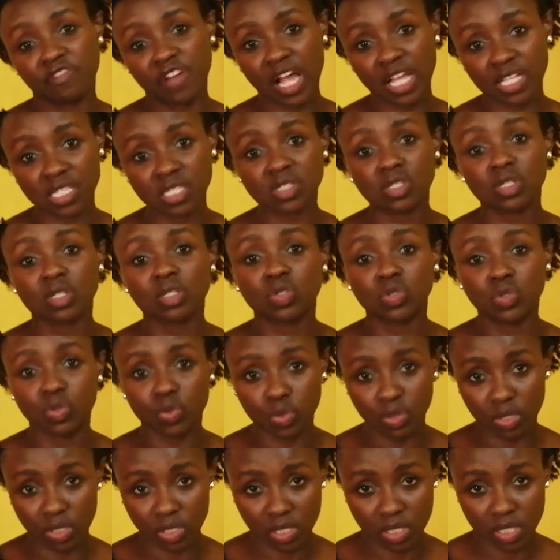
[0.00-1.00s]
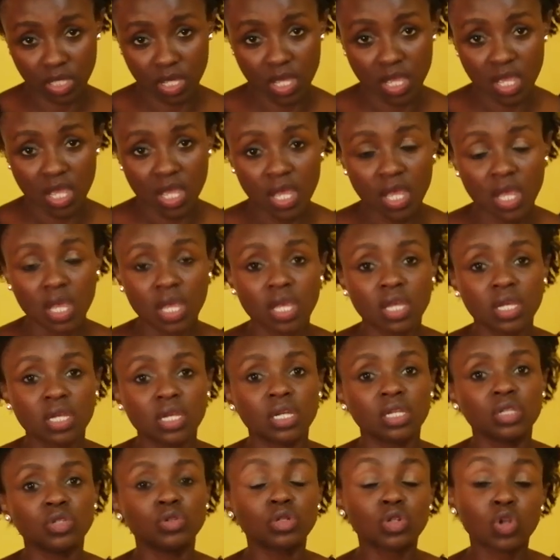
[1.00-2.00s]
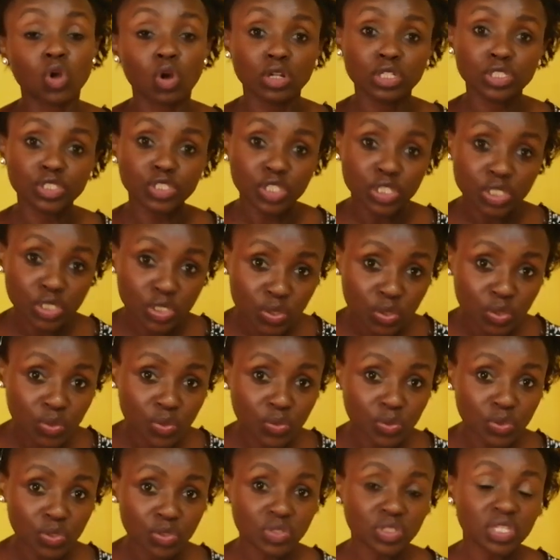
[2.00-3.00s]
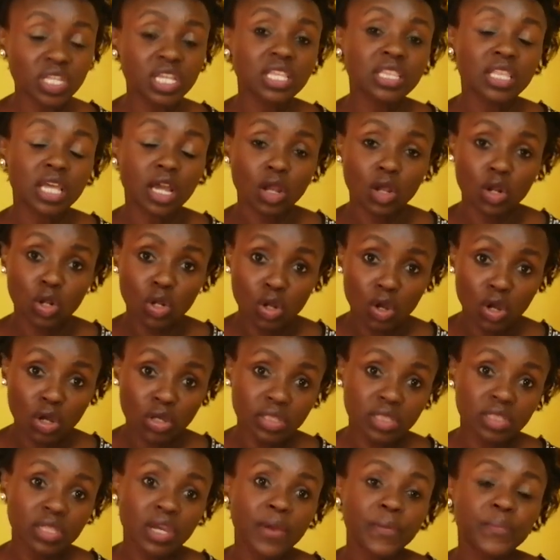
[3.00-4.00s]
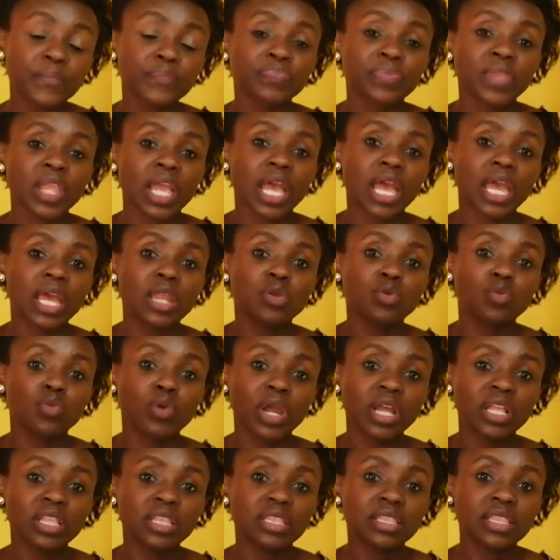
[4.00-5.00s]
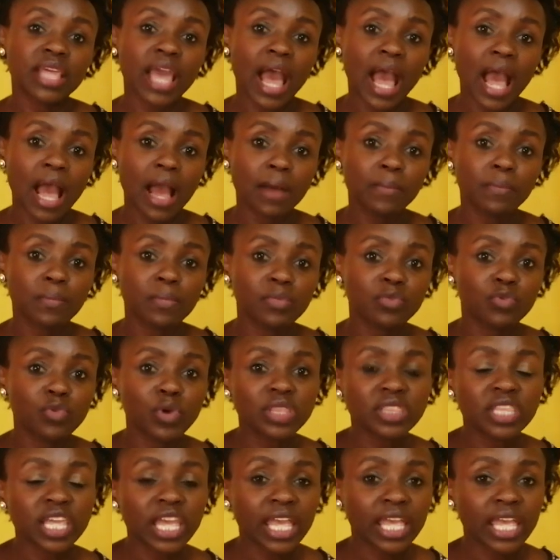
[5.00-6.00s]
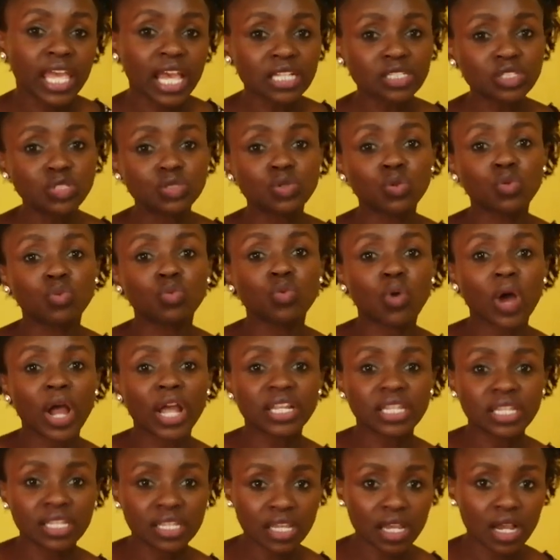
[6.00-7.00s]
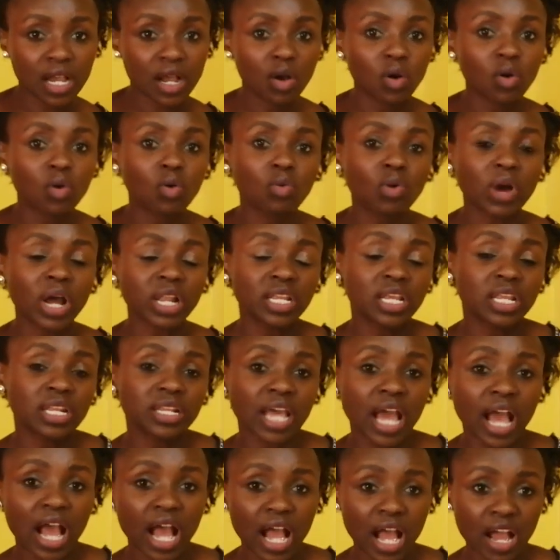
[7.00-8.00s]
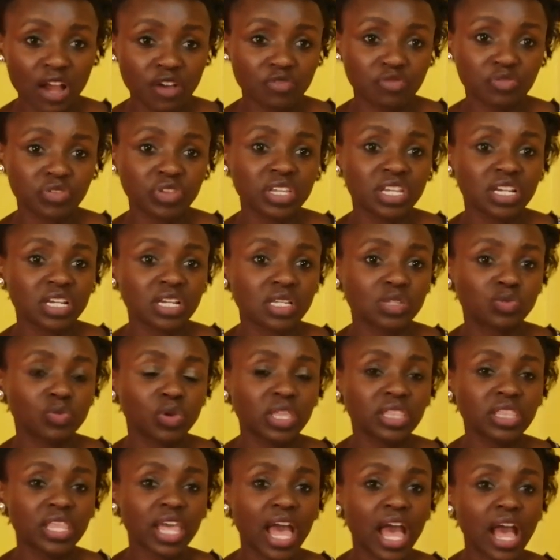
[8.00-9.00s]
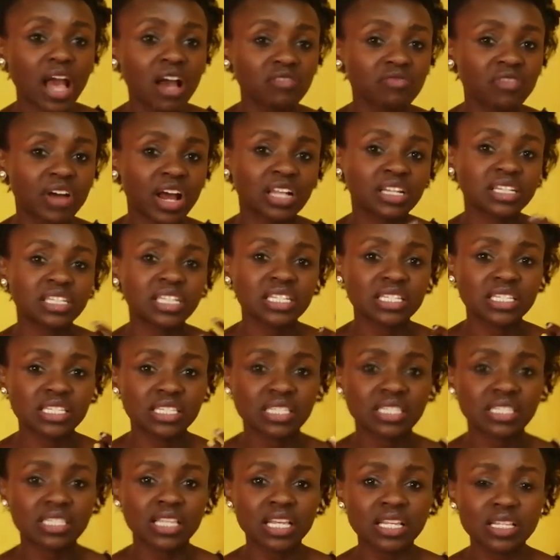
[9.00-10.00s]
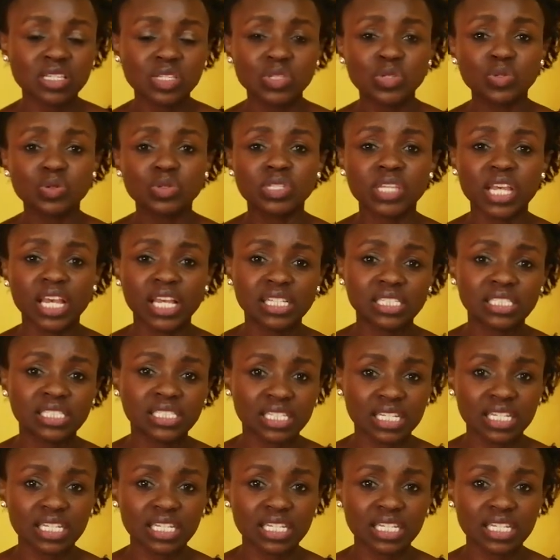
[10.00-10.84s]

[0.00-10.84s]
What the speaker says: first tooth. You continue using the cloth, and when they get to 1 year or 1.5 years, when they have at least 6 to 10